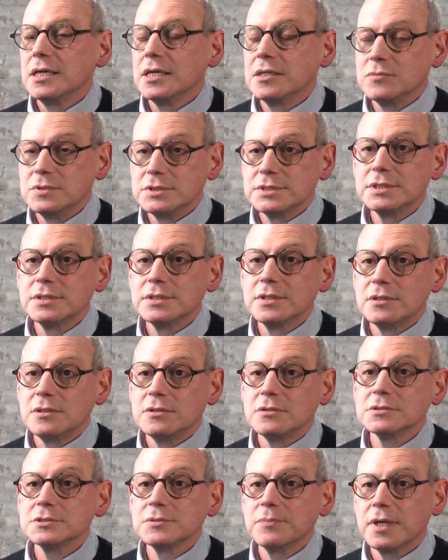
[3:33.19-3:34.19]
and we see the
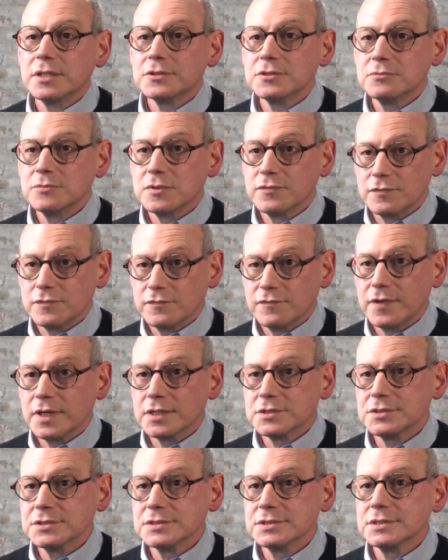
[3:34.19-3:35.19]
whole spectrum of
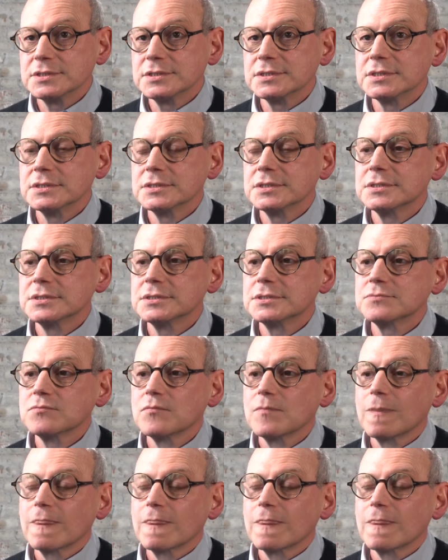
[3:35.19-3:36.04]
infectious diseases,